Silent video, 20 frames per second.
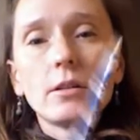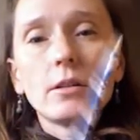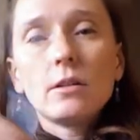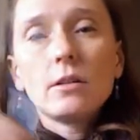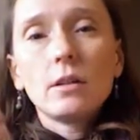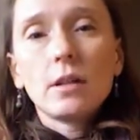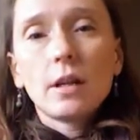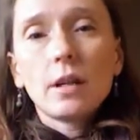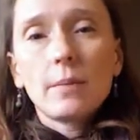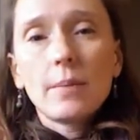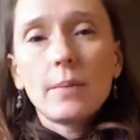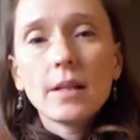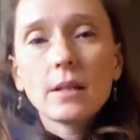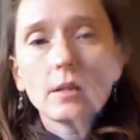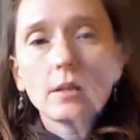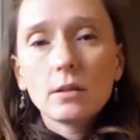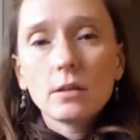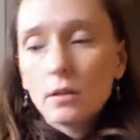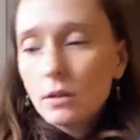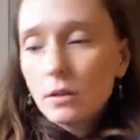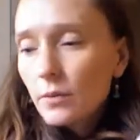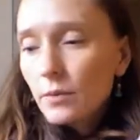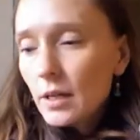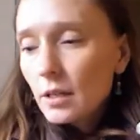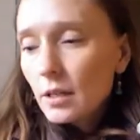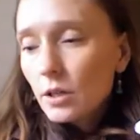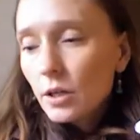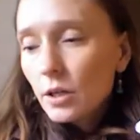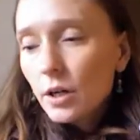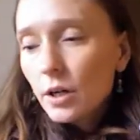You can get a pencil,
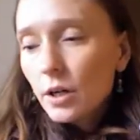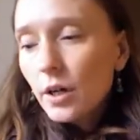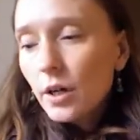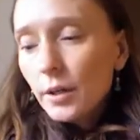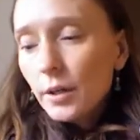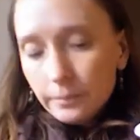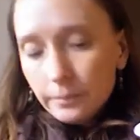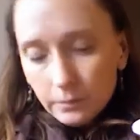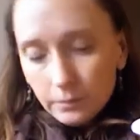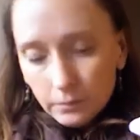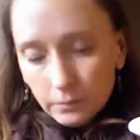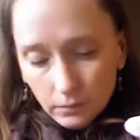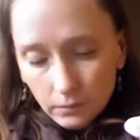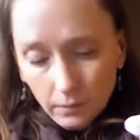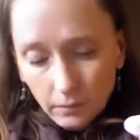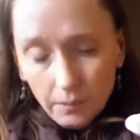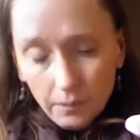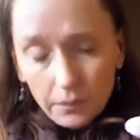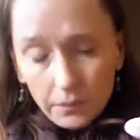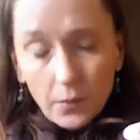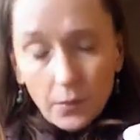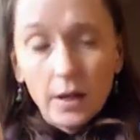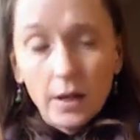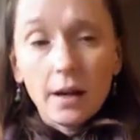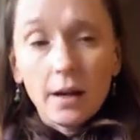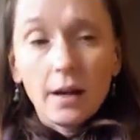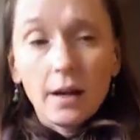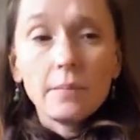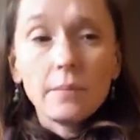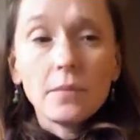eraser. When
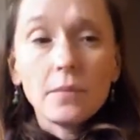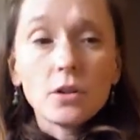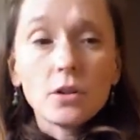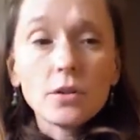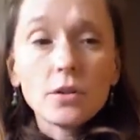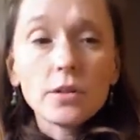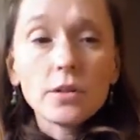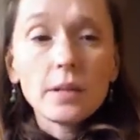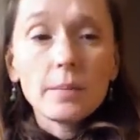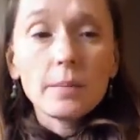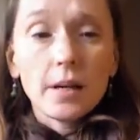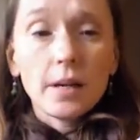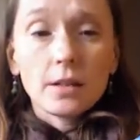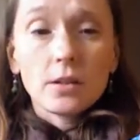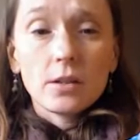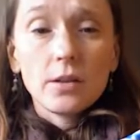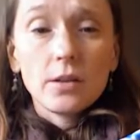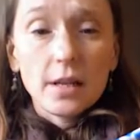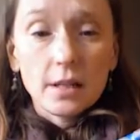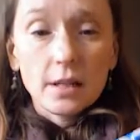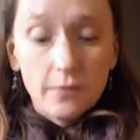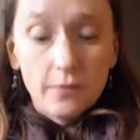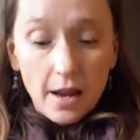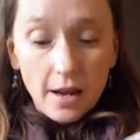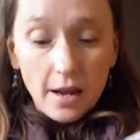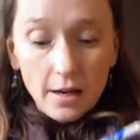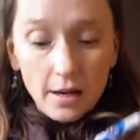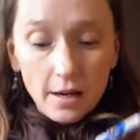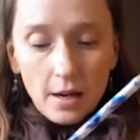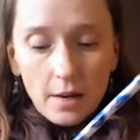you're using pencil, that's fine.
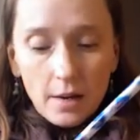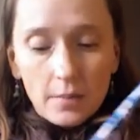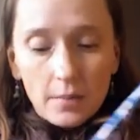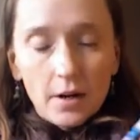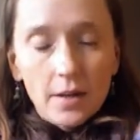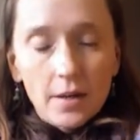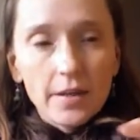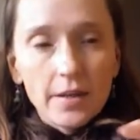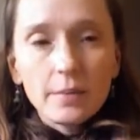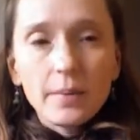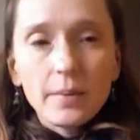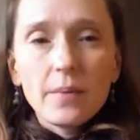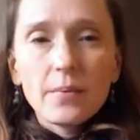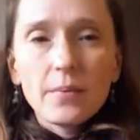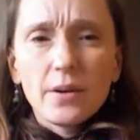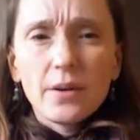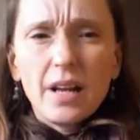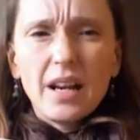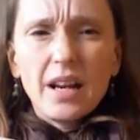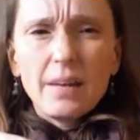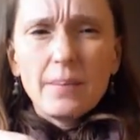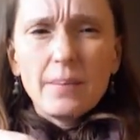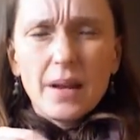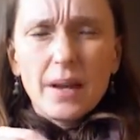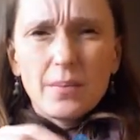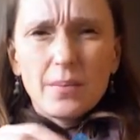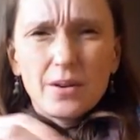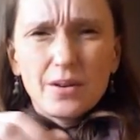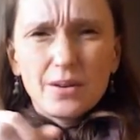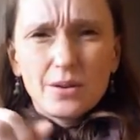But on this paper and any
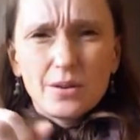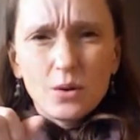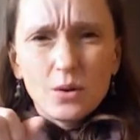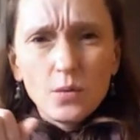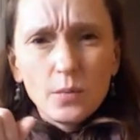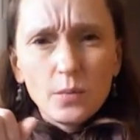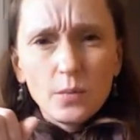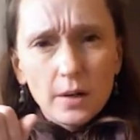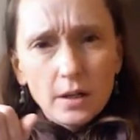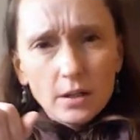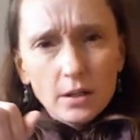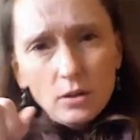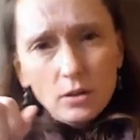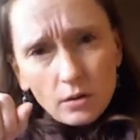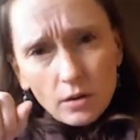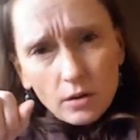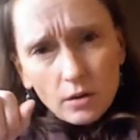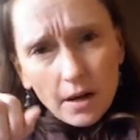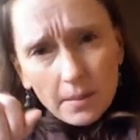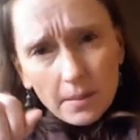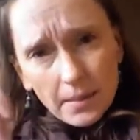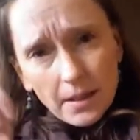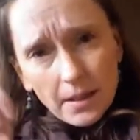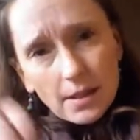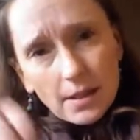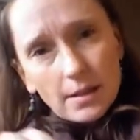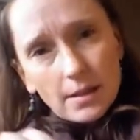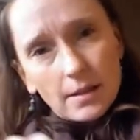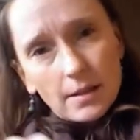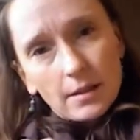paper, don't press too hard,
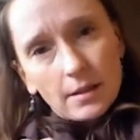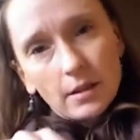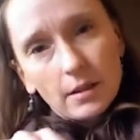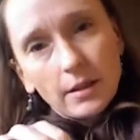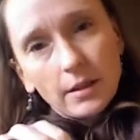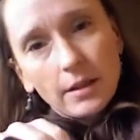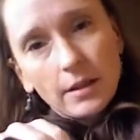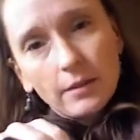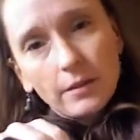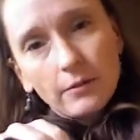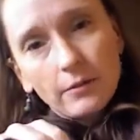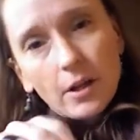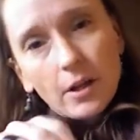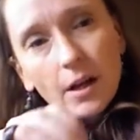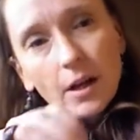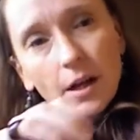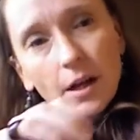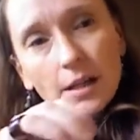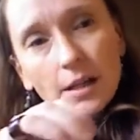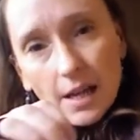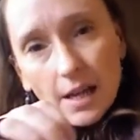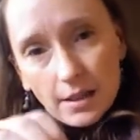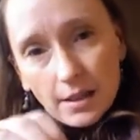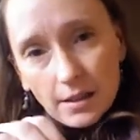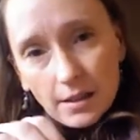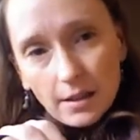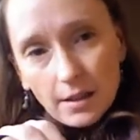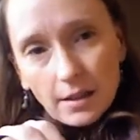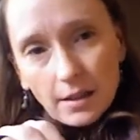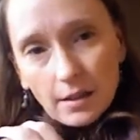because it'll leave a
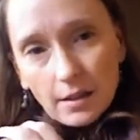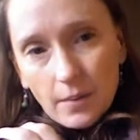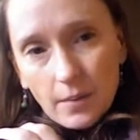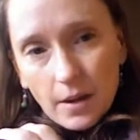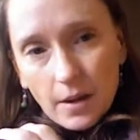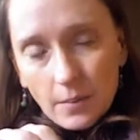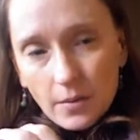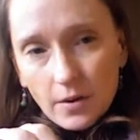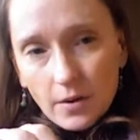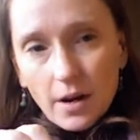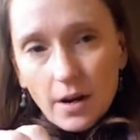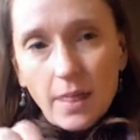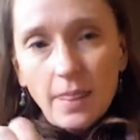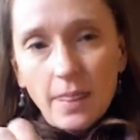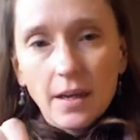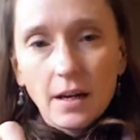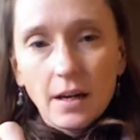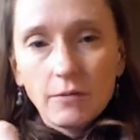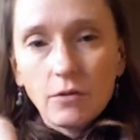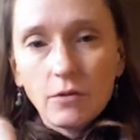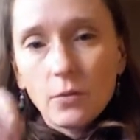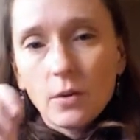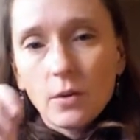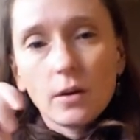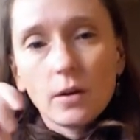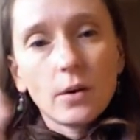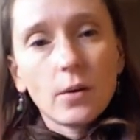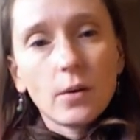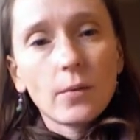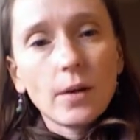dent in the paper, and then if you want
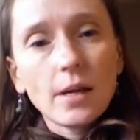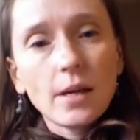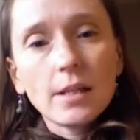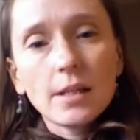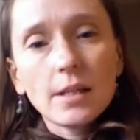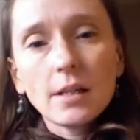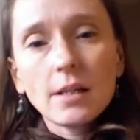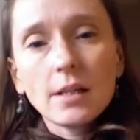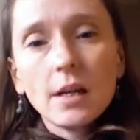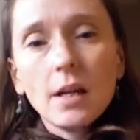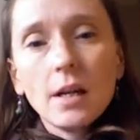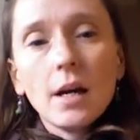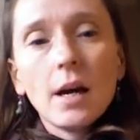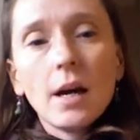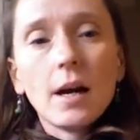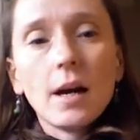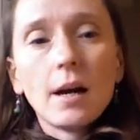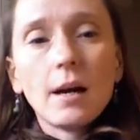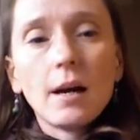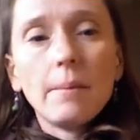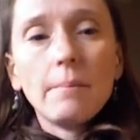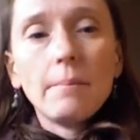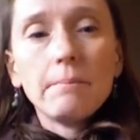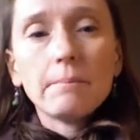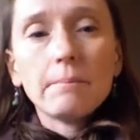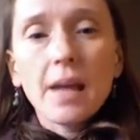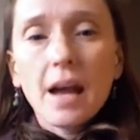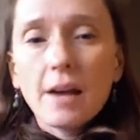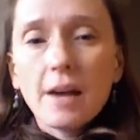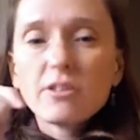to erase it
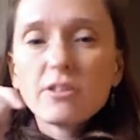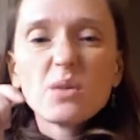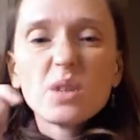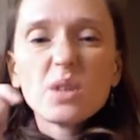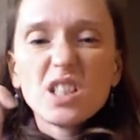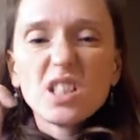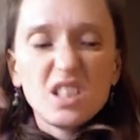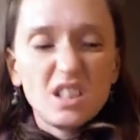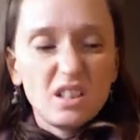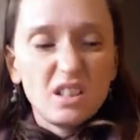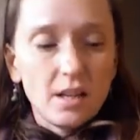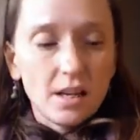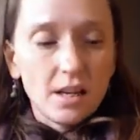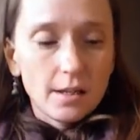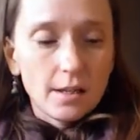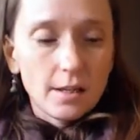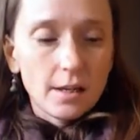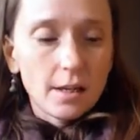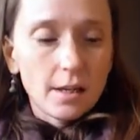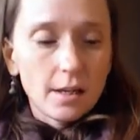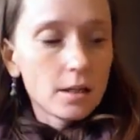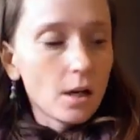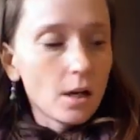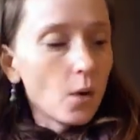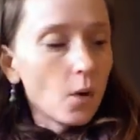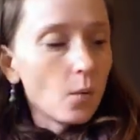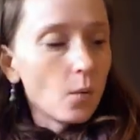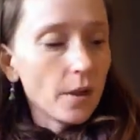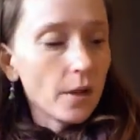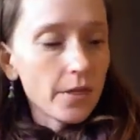afterwards, you can't see it.
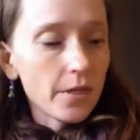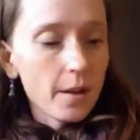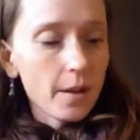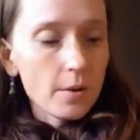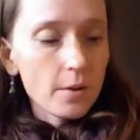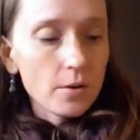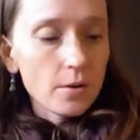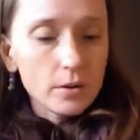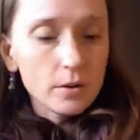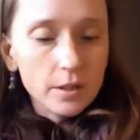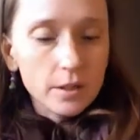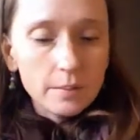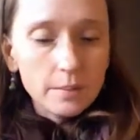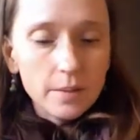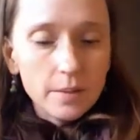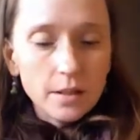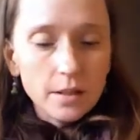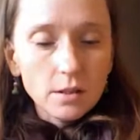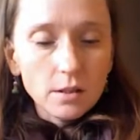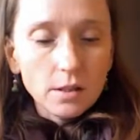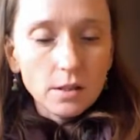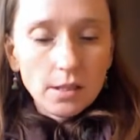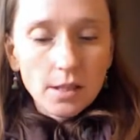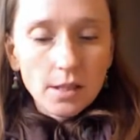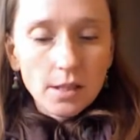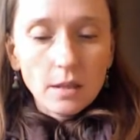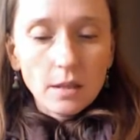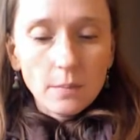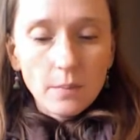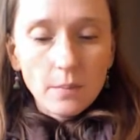One thing about using pencil is
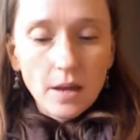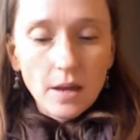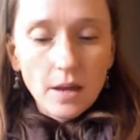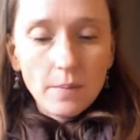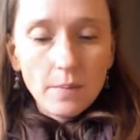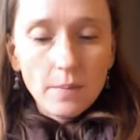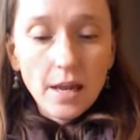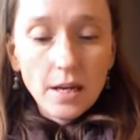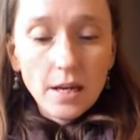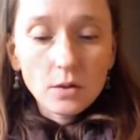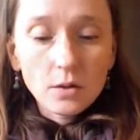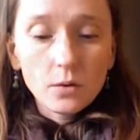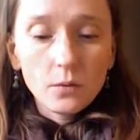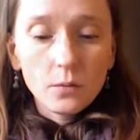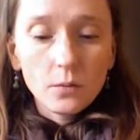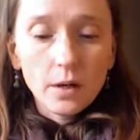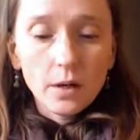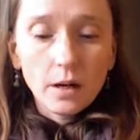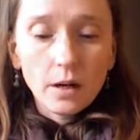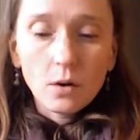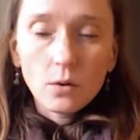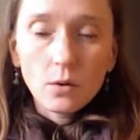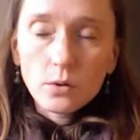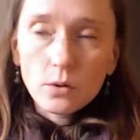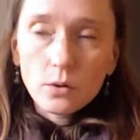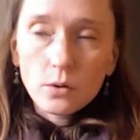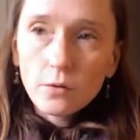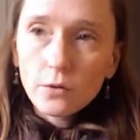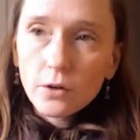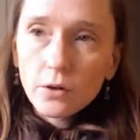that the paint, when it goes
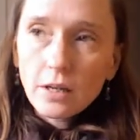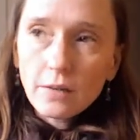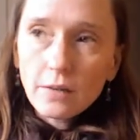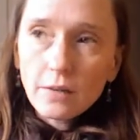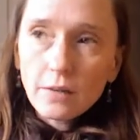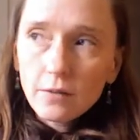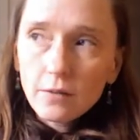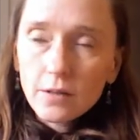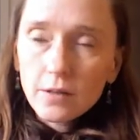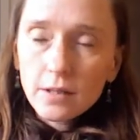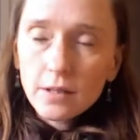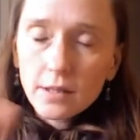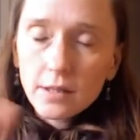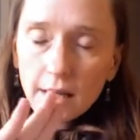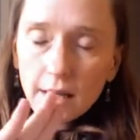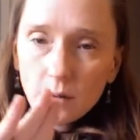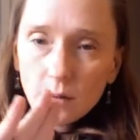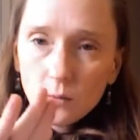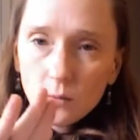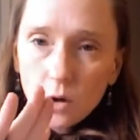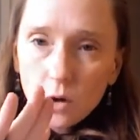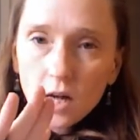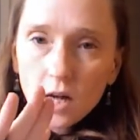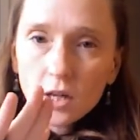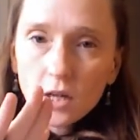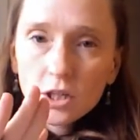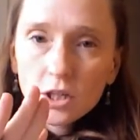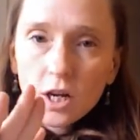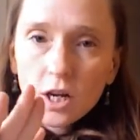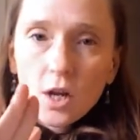over, even if it's a light
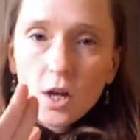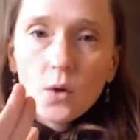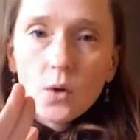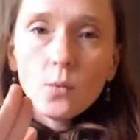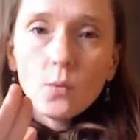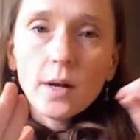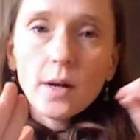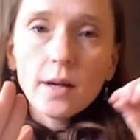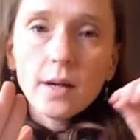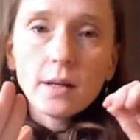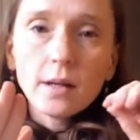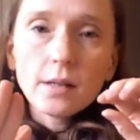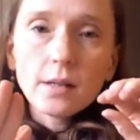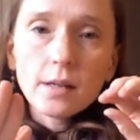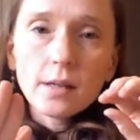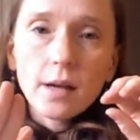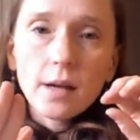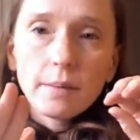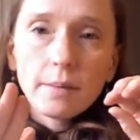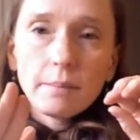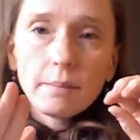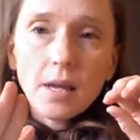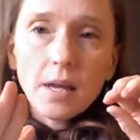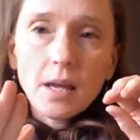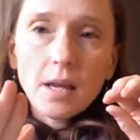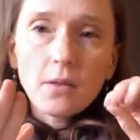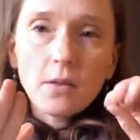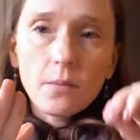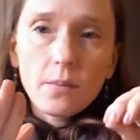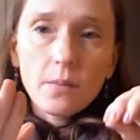wash, will
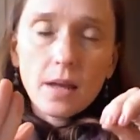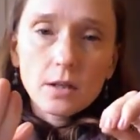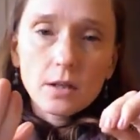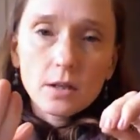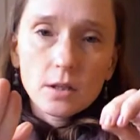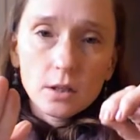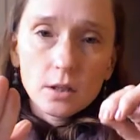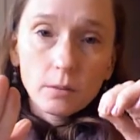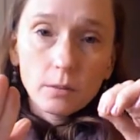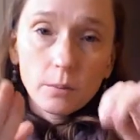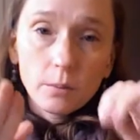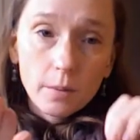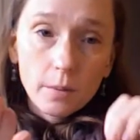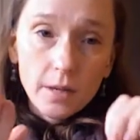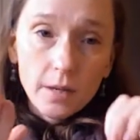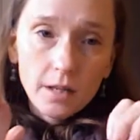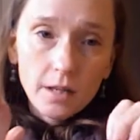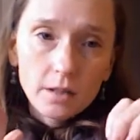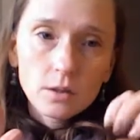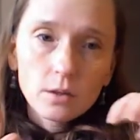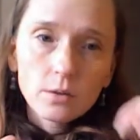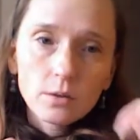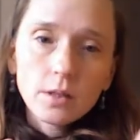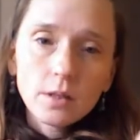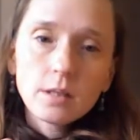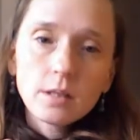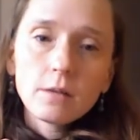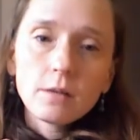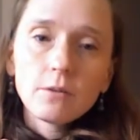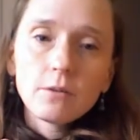make the pencil permanent, so
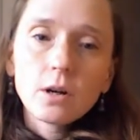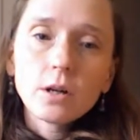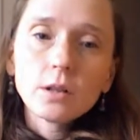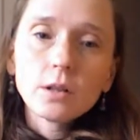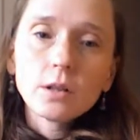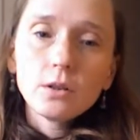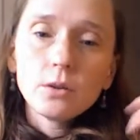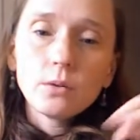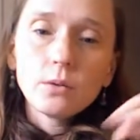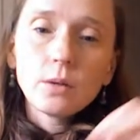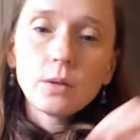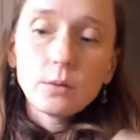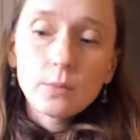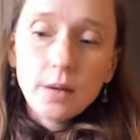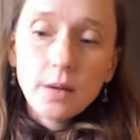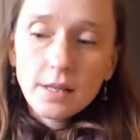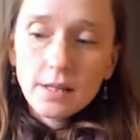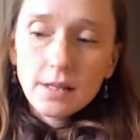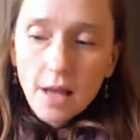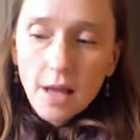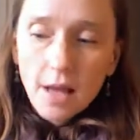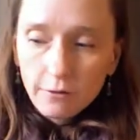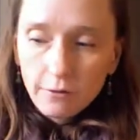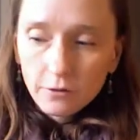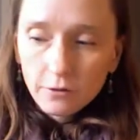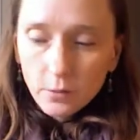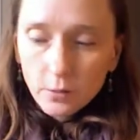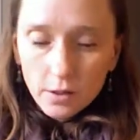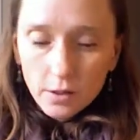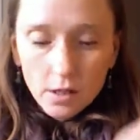it's difficult to erase
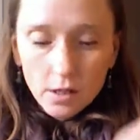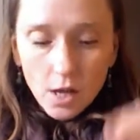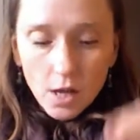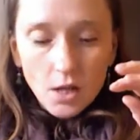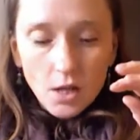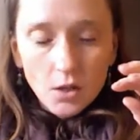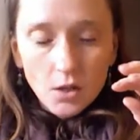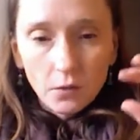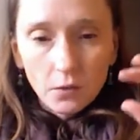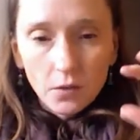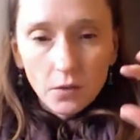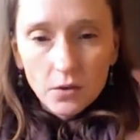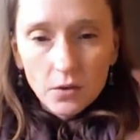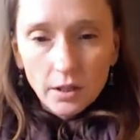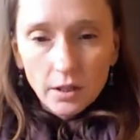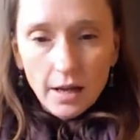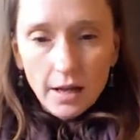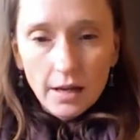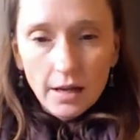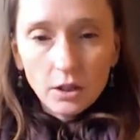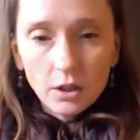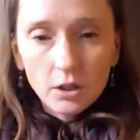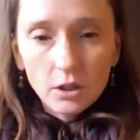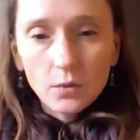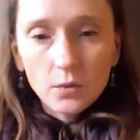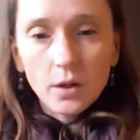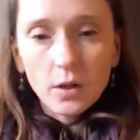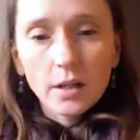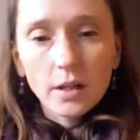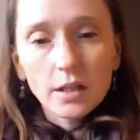afterwards. So if there's a line you
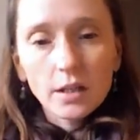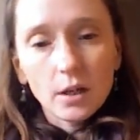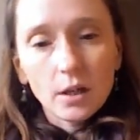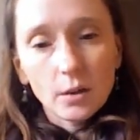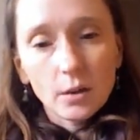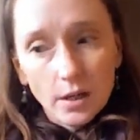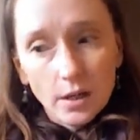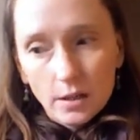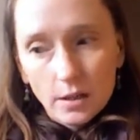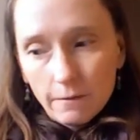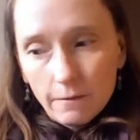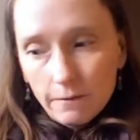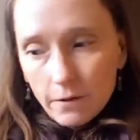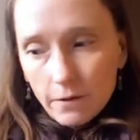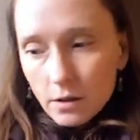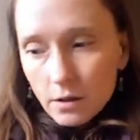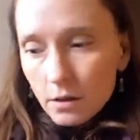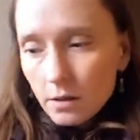don't want, erase it first.